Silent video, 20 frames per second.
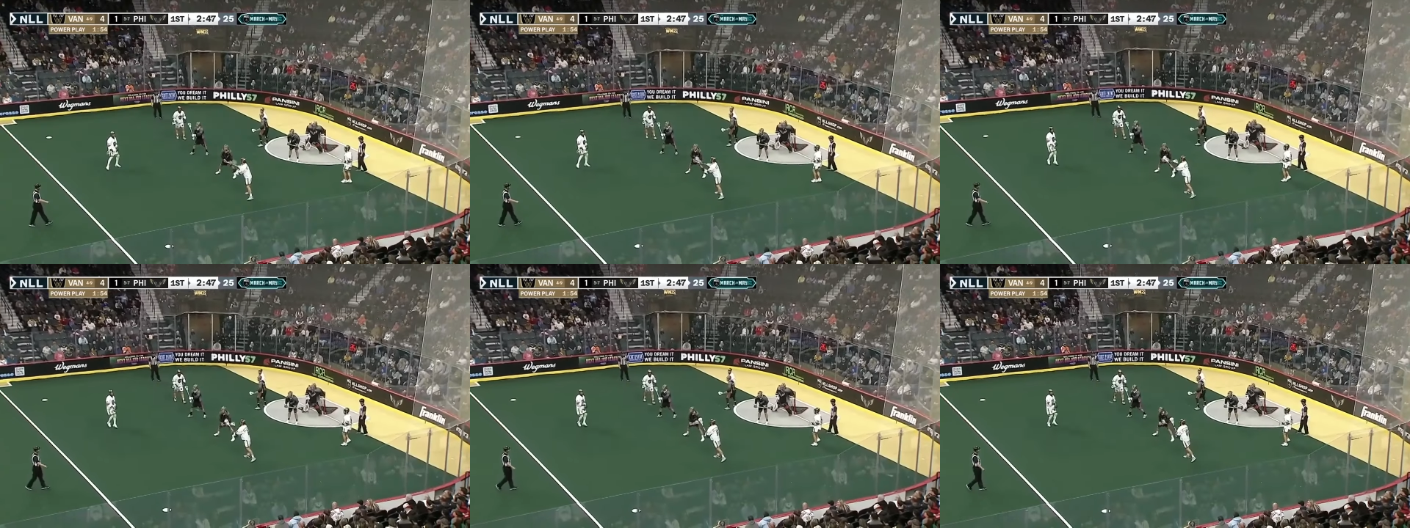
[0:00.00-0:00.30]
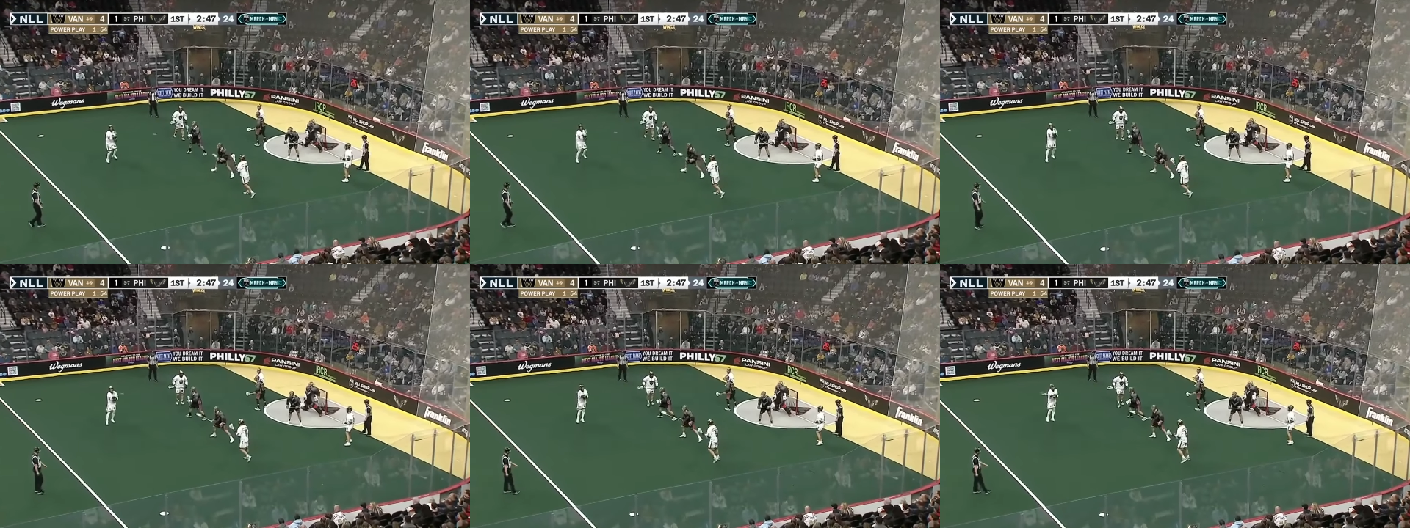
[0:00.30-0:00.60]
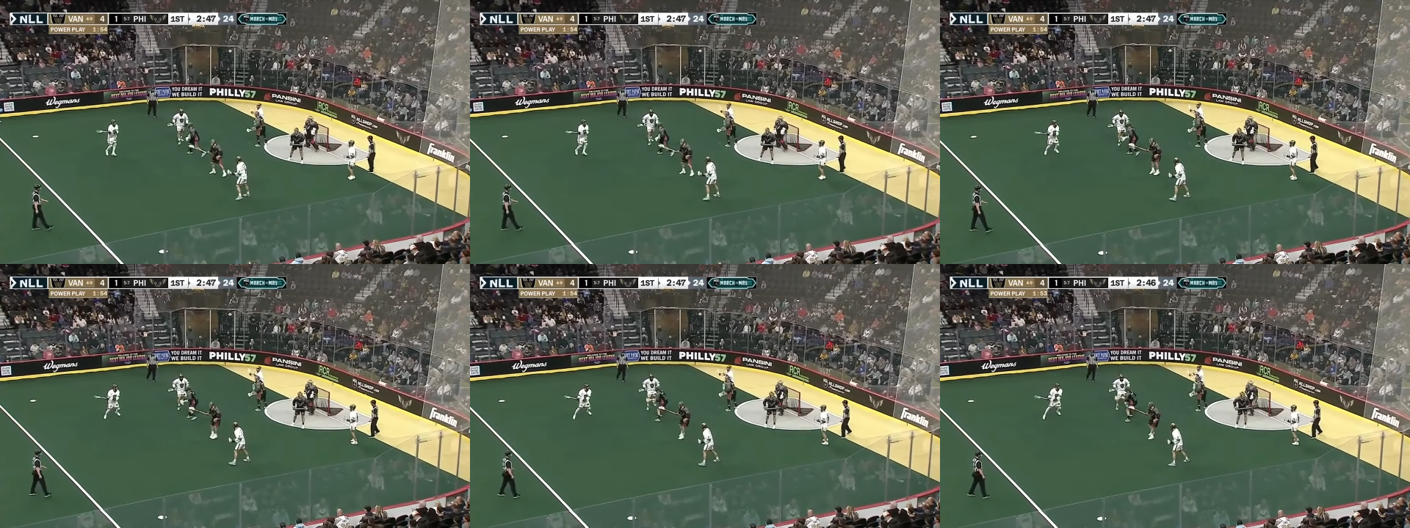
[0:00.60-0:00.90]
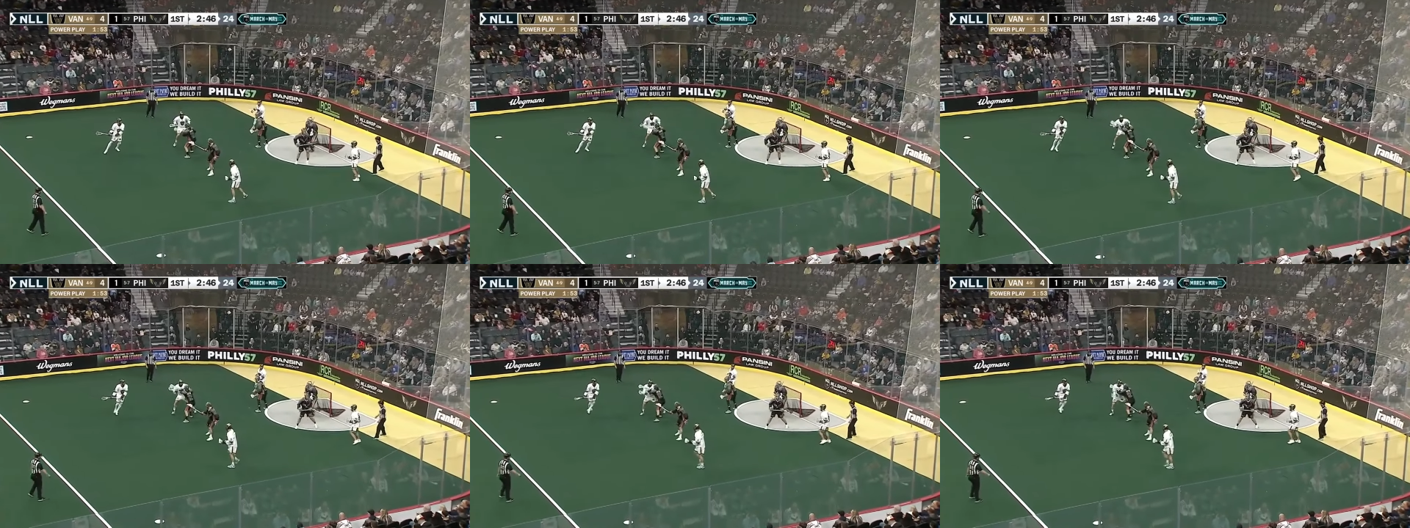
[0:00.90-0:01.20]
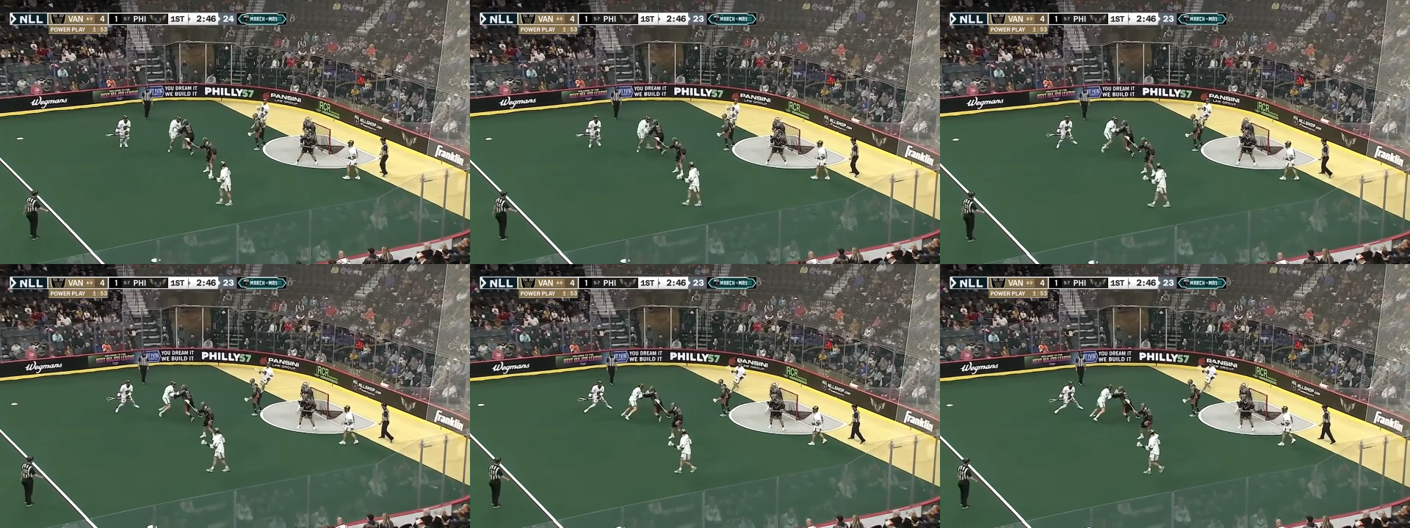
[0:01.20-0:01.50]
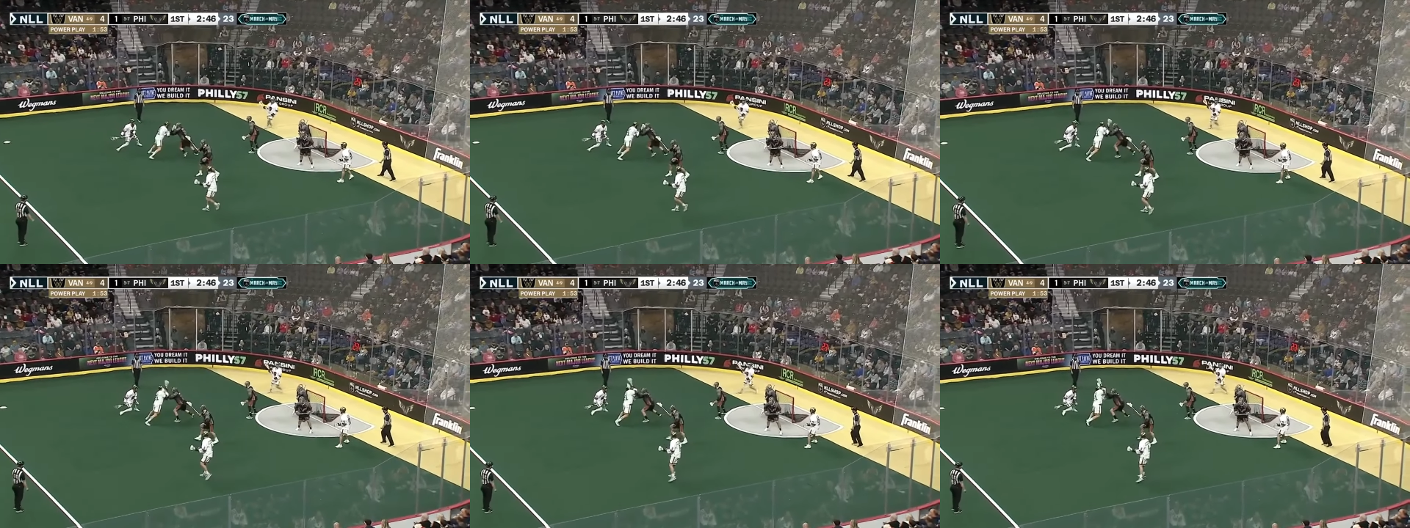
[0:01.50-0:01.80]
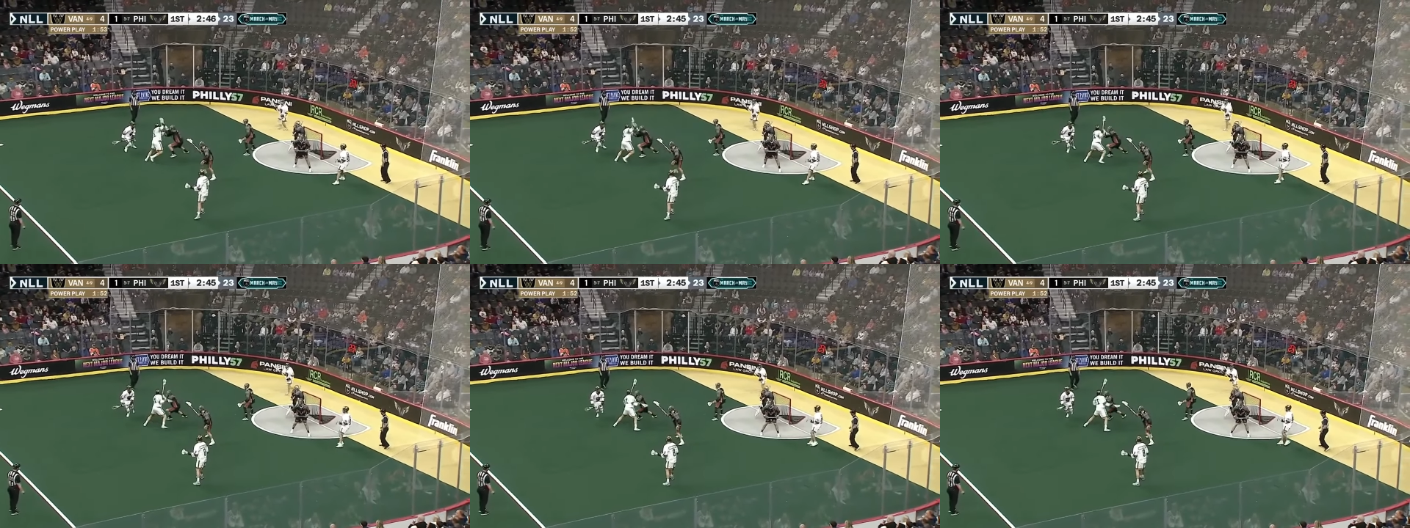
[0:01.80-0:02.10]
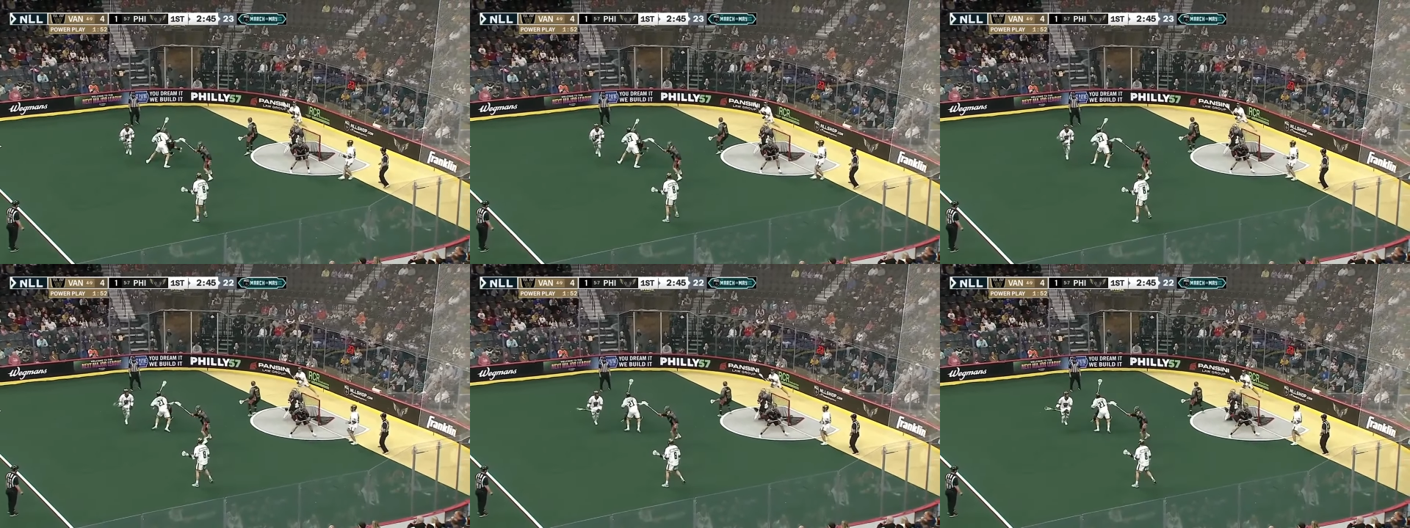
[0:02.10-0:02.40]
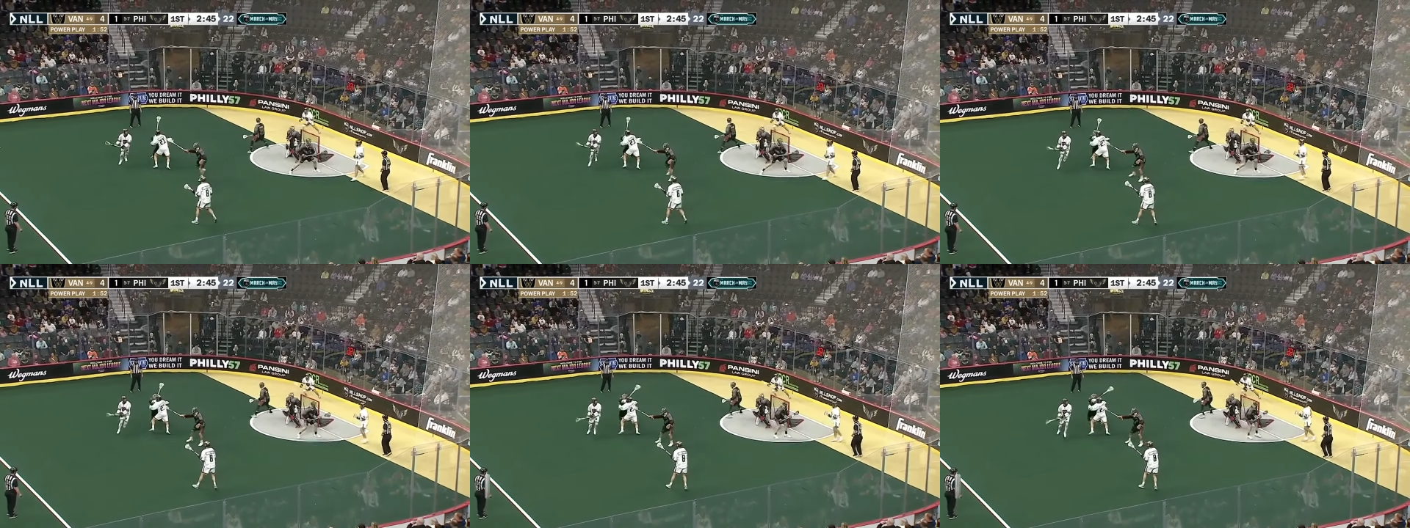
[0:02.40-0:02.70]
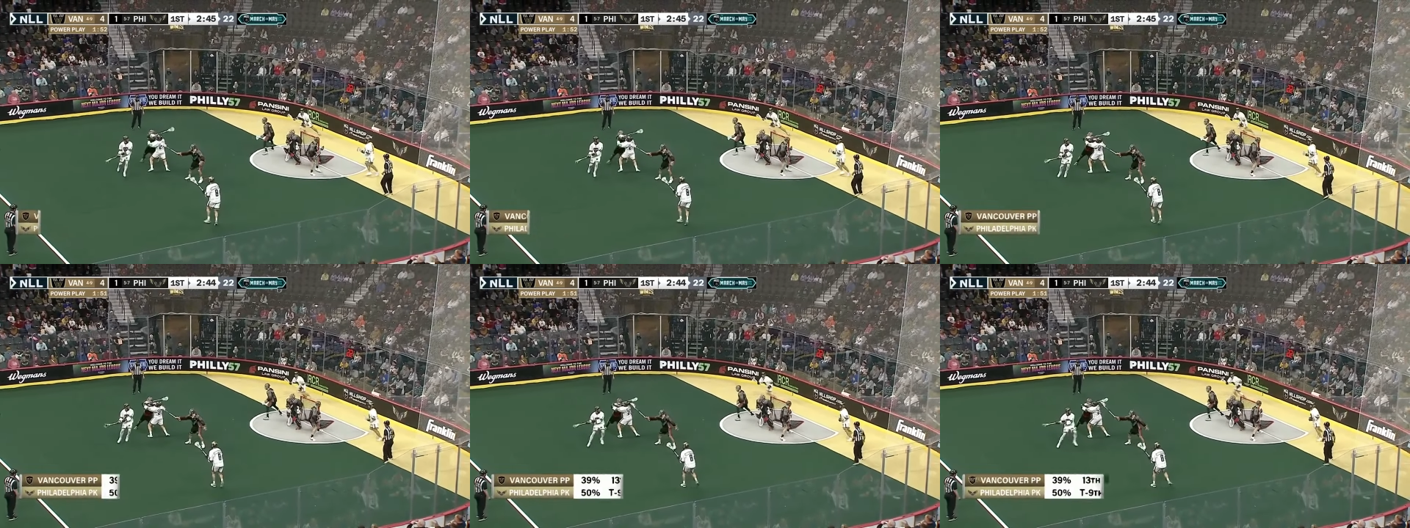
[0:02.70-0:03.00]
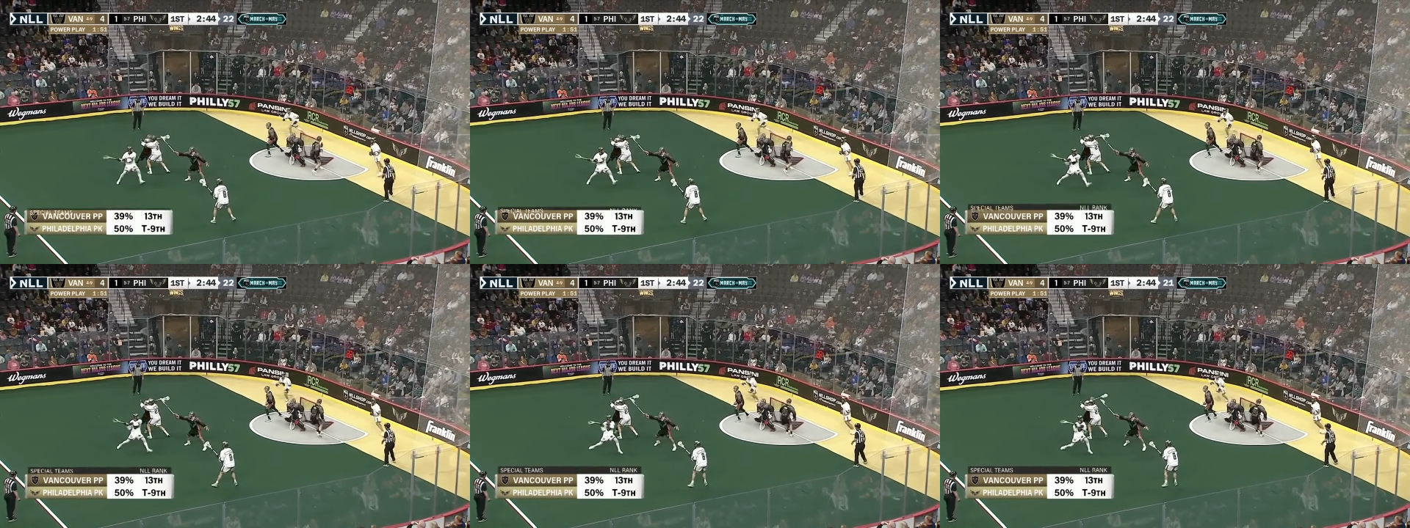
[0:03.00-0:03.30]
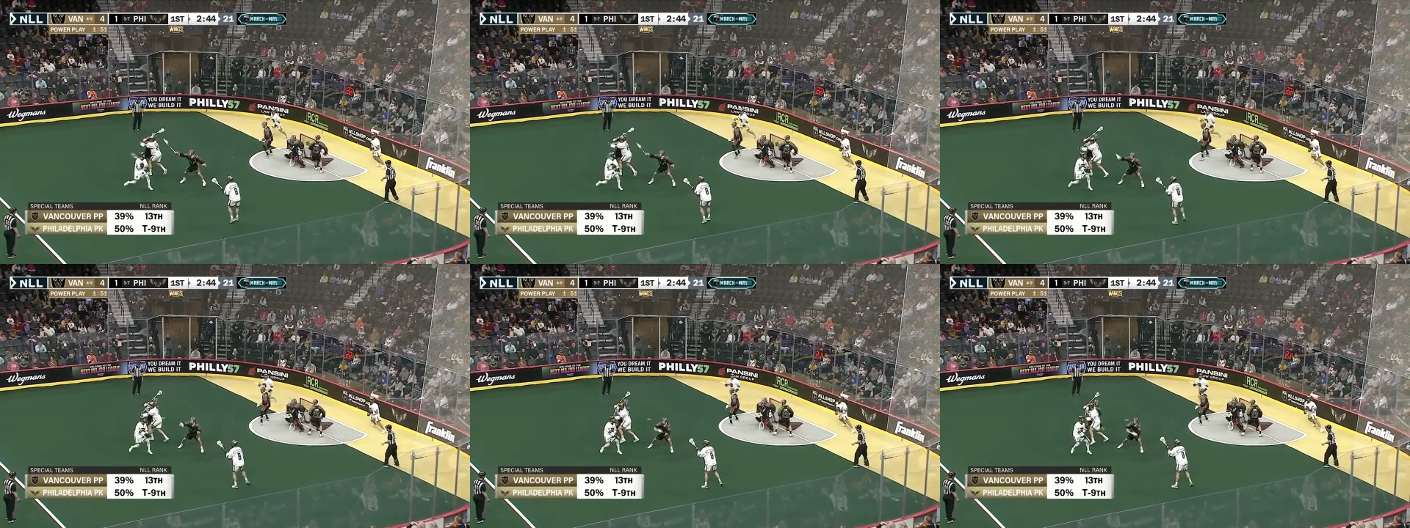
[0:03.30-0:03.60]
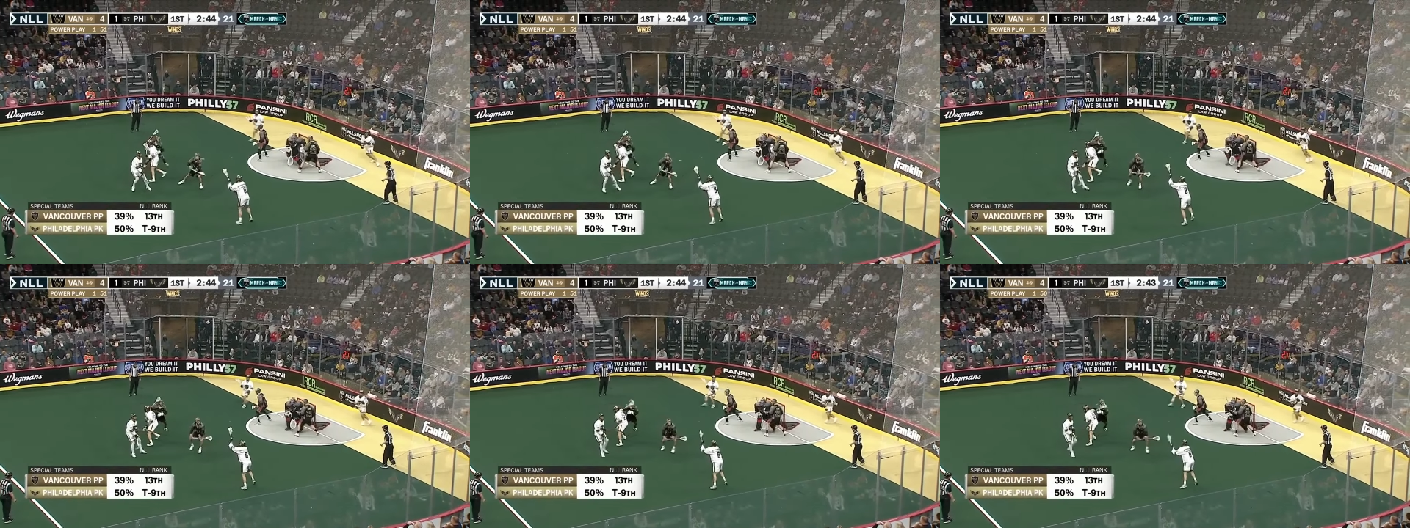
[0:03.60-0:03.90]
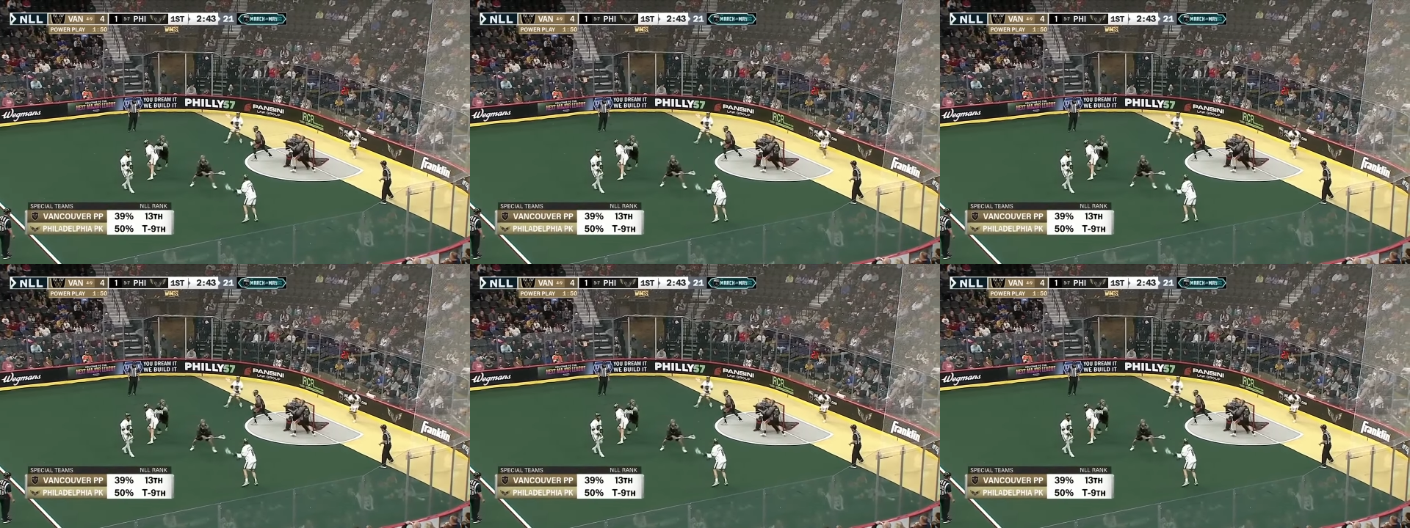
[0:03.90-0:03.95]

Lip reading: Nobody's mouth can be seen.